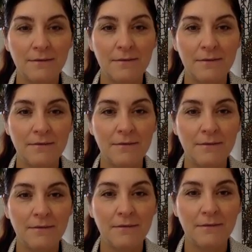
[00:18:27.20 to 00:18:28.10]

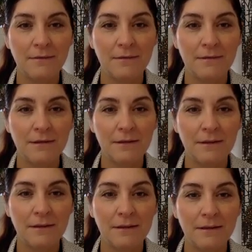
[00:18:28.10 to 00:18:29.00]

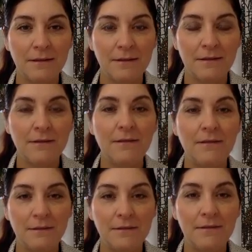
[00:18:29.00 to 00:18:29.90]

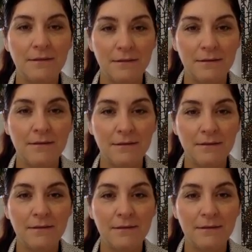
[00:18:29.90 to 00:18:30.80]
(silent)